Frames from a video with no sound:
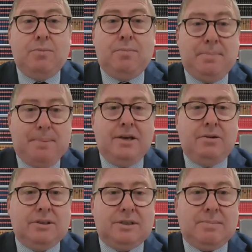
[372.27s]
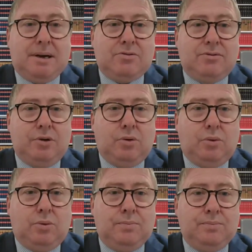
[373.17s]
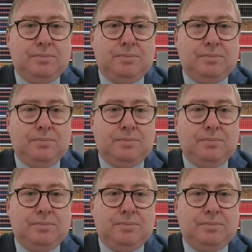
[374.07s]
could be appealed as a matter of law.